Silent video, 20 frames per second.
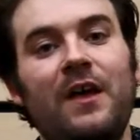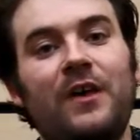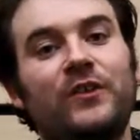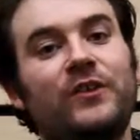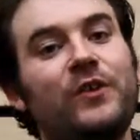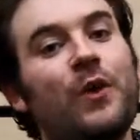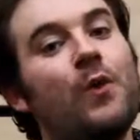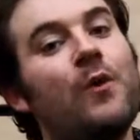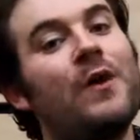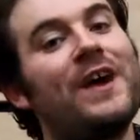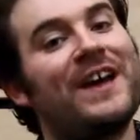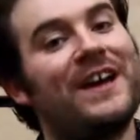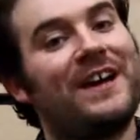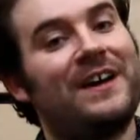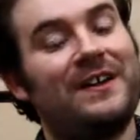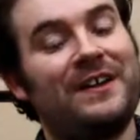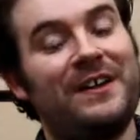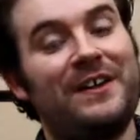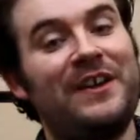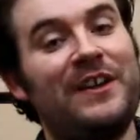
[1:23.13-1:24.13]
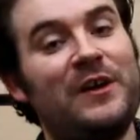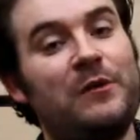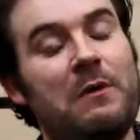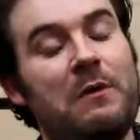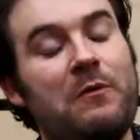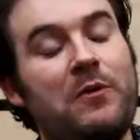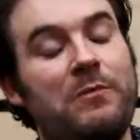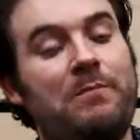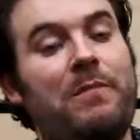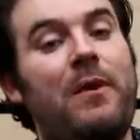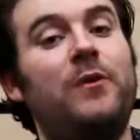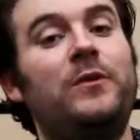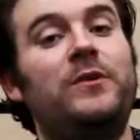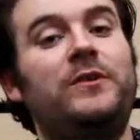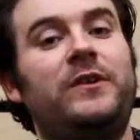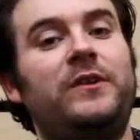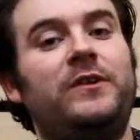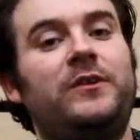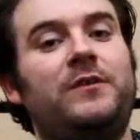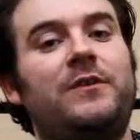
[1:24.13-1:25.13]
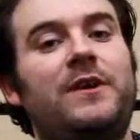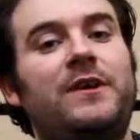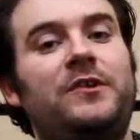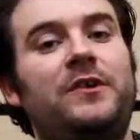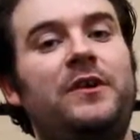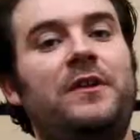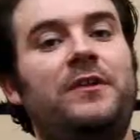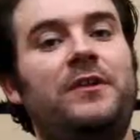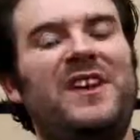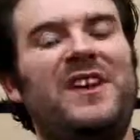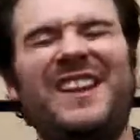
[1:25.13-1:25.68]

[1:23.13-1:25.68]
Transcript: So clearly, when we pose these questions,